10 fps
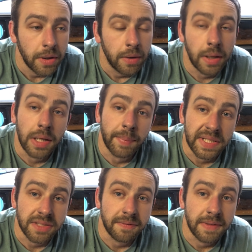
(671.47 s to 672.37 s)
I'm going to mix
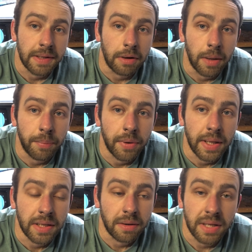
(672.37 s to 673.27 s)
some filler up and
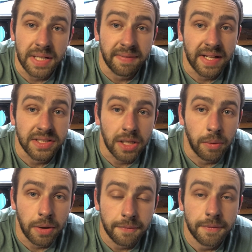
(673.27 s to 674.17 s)
I'm going to leave that to go
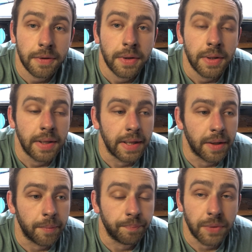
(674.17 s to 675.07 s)
off.
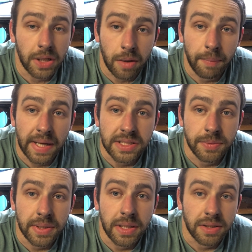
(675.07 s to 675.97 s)
I'll come back to
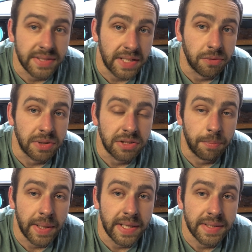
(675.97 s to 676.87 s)
it and I'll sand all these
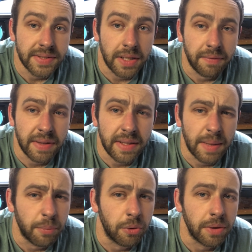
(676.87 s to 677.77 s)
repairs, and I think
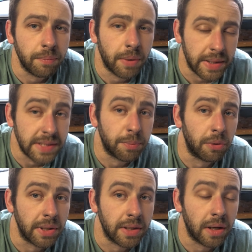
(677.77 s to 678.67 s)
by this
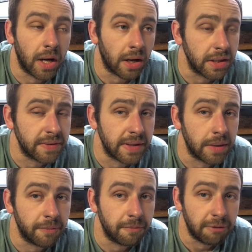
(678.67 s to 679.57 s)
point I'd like to think
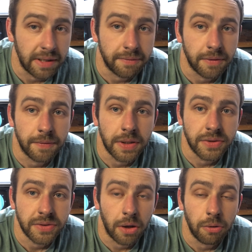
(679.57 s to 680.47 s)
I'm ready for the
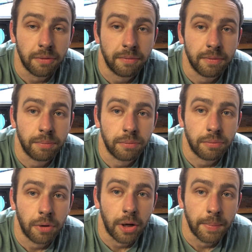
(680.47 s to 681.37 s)
first coat of
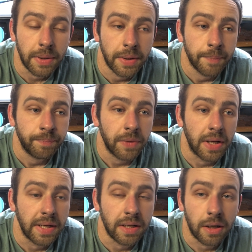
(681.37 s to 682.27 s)
primer, and
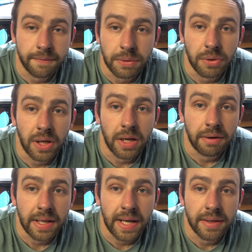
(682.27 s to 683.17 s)
then I'll fill the car
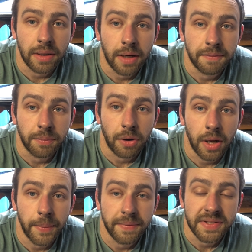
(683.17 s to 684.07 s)
again after
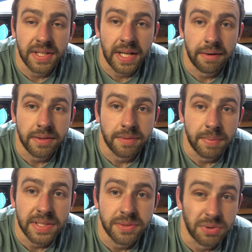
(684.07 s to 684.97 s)
primer if there's any areas I've
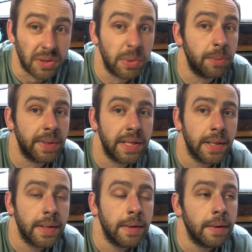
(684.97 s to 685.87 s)
missed, which there will be,
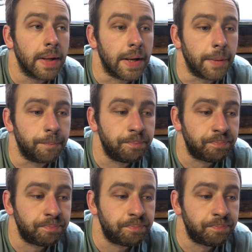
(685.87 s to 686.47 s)
and